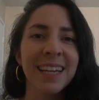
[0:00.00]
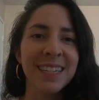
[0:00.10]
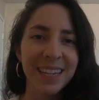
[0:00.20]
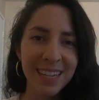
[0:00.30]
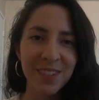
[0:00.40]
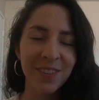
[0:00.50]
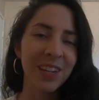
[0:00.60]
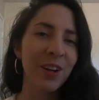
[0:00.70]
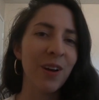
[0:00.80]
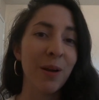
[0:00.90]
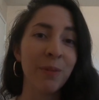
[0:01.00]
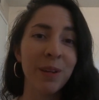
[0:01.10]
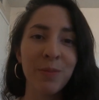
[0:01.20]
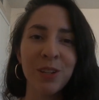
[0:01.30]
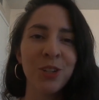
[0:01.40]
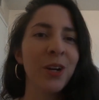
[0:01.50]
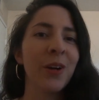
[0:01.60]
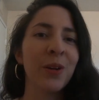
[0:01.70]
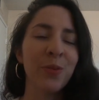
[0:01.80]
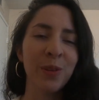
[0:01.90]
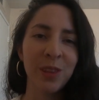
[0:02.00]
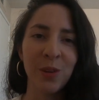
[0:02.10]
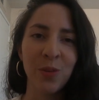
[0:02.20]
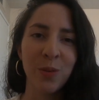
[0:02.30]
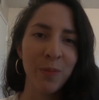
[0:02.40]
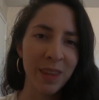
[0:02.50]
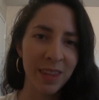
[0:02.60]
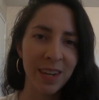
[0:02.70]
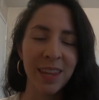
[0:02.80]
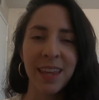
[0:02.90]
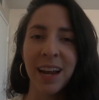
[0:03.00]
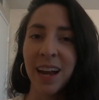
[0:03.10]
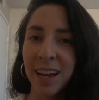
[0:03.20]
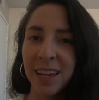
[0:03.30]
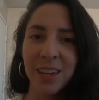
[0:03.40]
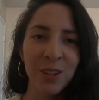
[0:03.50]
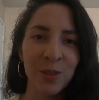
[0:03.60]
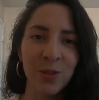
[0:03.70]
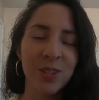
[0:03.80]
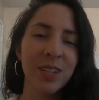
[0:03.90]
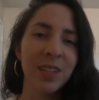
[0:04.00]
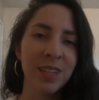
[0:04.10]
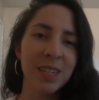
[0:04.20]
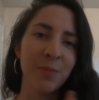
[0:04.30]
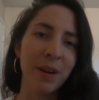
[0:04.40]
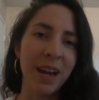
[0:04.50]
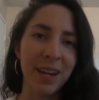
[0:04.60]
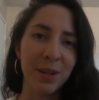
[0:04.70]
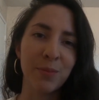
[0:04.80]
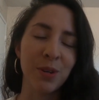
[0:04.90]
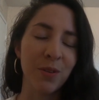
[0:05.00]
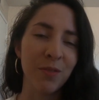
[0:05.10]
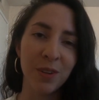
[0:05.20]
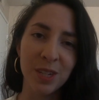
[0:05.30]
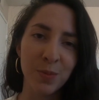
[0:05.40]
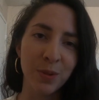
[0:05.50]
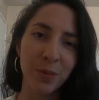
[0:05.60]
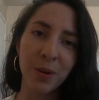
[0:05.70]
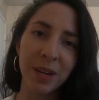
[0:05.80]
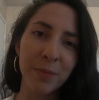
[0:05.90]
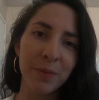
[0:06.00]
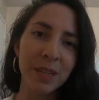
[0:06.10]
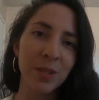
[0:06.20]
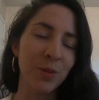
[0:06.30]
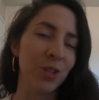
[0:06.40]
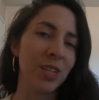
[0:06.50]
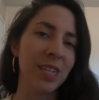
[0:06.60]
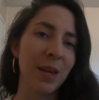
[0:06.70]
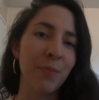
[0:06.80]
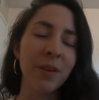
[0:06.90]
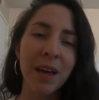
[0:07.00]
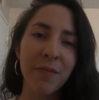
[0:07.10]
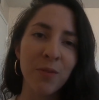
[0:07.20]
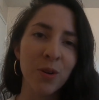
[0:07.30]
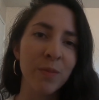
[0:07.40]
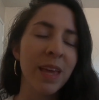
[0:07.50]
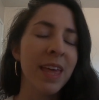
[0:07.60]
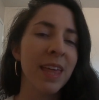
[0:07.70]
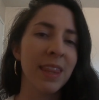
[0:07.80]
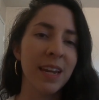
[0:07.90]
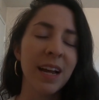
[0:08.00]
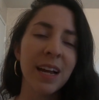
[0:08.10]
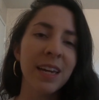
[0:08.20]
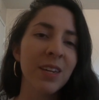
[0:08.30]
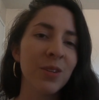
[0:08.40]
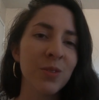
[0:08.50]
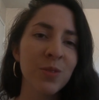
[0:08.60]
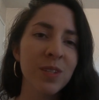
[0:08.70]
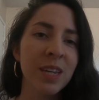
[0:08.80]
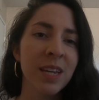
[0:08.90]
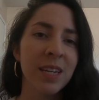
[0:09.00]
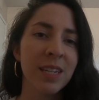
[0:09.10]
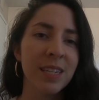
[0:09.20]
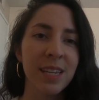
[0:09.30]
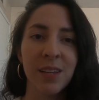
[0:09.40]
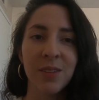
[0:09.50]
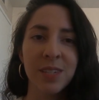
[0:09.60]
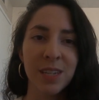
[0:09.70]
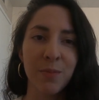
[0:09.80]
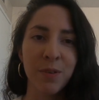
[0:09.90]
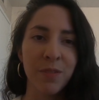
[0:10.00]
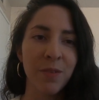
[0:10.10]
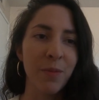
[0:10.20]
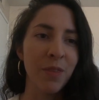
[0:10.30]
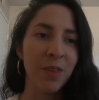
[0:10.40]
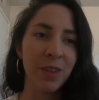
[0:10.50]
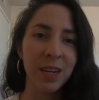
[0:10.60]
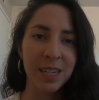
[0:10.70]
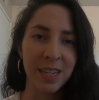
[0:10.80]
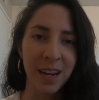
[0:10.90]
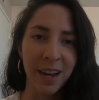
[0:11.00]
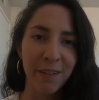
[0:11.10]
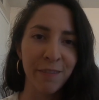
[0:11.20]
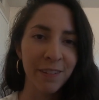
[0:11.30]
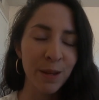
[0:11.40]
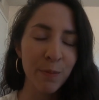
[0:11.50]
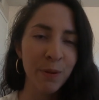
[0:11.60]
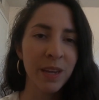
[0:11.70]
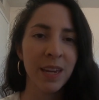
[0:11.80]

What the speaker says: In today's video, I'm going to be sharing with you the method that I use to list my items on Facebook Marketplace, which is a platform that I use to sell some of the things that I flip.